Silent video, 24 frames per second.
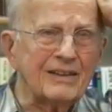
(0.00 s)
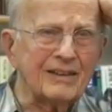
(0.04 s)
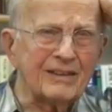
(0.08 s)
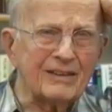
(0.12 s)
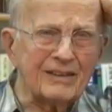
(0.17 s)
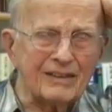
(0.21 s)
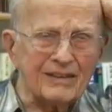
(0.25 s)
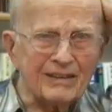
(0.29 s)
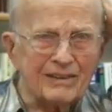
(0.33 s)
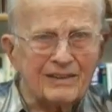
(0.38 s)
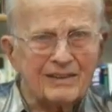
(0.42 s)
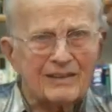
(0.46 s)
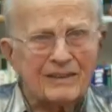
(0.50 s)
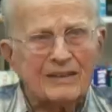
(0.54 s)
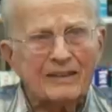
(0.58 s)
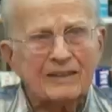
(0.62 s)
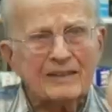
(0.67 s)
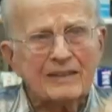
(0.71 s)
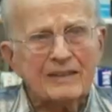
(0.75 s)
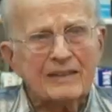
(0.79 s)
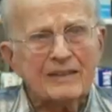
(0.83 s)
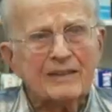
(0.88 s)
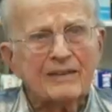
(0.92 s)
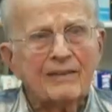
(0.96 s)
yeah.
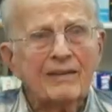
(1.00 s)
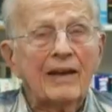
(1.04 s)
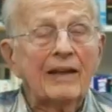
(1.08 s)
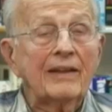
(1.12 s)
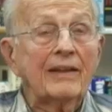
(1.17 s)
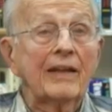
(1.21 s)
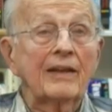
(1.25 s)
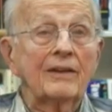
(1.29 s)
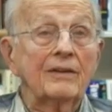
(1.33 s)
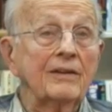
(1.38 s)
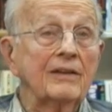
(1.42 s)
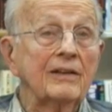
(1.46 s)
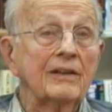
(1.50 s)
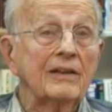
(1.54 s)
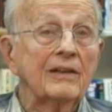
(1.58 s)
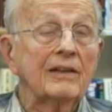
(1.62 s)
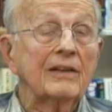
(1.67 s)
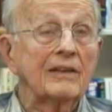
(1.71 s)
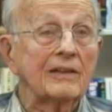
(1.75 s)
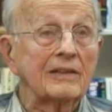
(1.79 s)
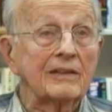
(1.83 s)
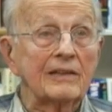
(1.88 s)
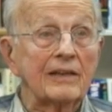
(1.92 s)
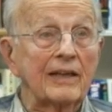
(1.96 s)
And then
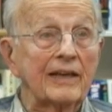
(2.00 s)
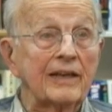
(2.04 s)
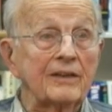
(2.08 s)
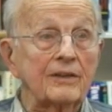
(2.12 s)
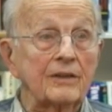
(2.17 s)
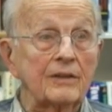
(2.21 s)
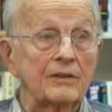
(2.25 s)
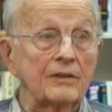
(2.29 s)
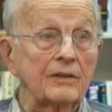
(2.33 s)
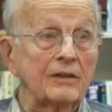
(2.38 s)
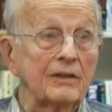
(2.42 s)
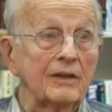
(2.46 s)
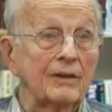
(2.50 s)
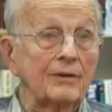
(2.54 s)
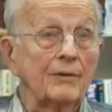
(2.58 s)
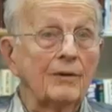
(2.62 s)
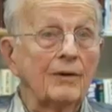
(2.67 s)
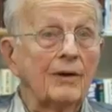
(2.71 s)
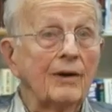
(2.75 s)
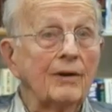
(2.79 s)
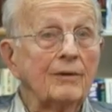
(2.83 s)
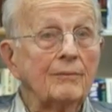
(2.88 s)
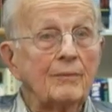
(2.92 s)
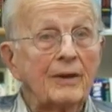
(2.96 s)
later
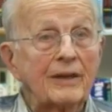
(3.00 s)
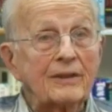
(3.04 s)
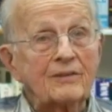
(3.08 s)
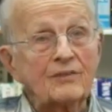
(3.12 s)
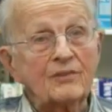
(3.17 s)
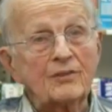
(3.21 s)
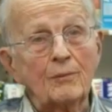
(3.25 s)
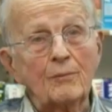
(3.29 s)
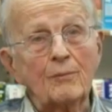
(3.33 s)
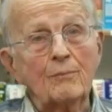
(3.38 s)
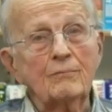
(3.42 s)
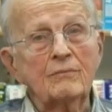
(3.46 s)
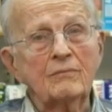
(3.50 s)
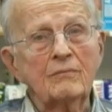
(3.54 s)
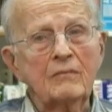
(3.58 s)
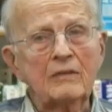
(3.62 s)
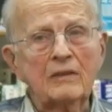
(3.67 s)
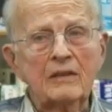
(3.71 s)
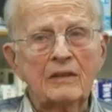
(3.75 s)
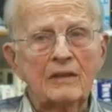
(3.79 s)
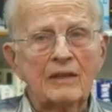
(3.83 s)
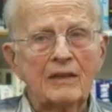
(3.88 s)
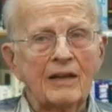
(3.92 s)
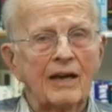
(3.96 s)
I met
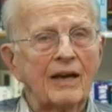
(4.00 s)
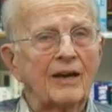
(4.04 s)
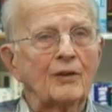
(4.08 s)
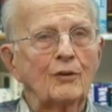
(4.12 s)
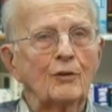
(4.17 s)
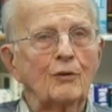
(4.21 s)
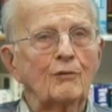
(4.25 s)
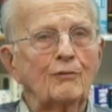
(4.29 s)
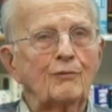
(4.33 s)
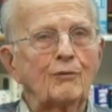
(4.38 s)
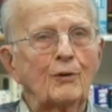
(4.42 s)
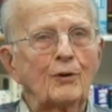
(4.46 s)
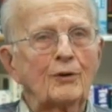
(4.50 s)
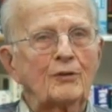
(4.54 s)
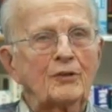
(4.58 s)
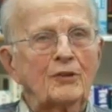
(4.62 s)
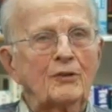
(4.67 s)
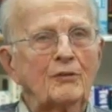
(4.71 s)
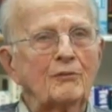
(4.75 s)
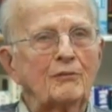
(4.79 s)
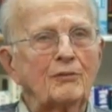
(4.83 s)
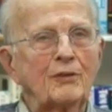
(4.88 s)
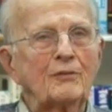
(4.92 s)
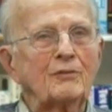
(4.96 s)
some, I don't know,
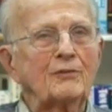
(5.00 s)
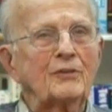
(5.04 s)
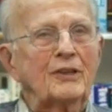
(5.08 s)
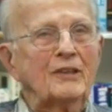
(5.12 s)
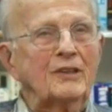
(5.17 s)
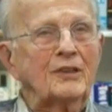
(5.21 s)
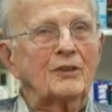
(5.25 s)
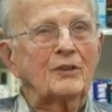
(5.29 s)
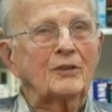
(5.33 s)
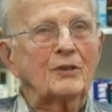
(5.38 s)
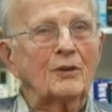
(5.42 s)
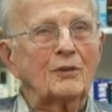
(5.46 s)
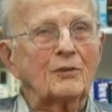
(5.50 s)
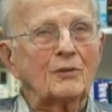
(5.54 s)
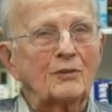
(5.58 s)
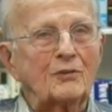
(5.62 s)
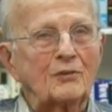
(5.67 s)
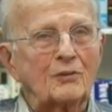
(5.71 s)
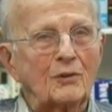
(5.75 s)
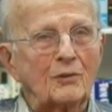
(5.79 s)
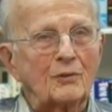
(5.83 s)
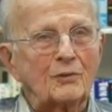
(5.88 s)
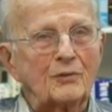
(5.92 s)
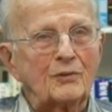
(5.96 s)
14,
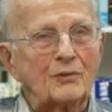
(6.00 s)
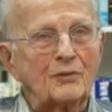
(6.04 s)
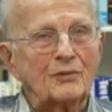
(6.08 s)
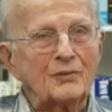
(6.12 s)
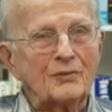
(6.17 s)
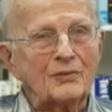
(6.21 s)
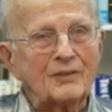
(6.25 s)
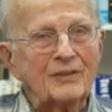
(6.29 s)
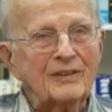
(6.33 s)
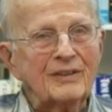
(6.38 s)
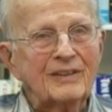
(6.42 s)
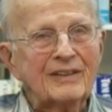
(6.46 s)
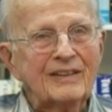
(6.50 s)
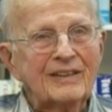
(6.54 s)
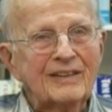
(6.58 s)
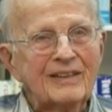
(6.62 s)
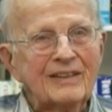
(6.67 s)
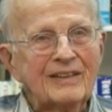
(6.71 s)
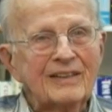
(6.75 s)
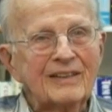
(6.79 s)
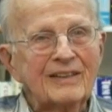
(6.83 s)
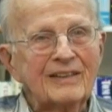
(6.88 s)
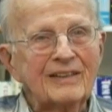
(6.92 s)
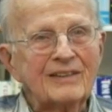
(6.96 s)
15-year-old soldiers,
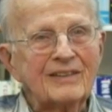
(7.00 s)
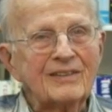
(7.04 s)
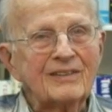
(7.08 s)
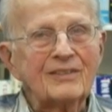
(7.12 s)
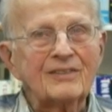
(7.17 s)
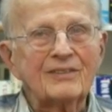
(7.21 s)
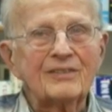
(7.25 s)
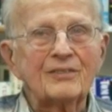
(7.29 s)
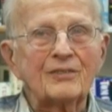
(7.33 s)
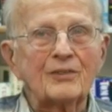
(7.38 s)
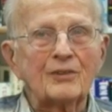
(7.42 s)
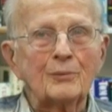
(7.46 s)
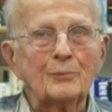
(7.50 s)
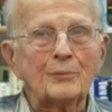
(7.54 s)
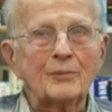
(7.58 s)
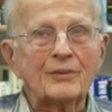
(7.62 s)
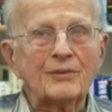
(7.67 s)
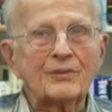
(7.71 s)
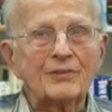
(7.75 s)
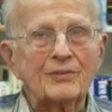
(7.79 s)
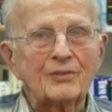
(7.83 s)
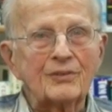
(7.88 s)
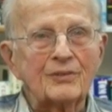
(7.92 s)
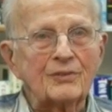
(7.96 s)

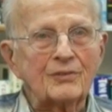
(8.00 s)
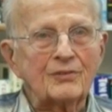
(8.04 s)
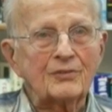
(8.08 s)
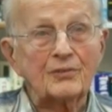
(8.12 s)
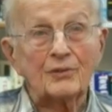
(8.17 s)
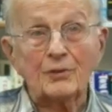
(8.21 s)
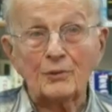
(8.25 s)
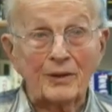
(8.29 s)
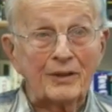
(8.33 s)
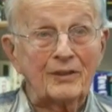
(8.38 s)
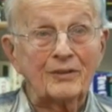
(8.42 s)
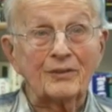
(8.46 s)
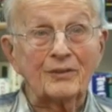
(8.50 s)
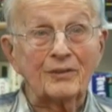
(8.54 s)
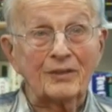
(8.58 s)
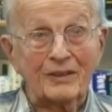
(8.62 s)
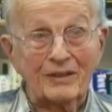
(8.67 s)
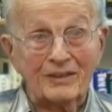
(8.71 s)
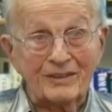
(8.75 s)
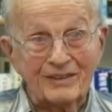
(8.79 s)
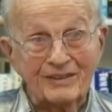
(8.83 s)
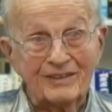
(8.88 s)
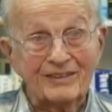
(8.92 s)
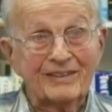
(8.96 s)
Germans,
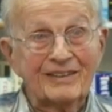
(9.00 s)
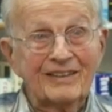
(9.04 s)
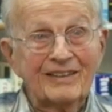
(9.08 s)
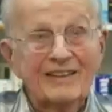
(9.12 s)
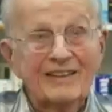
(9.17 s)
surrendering.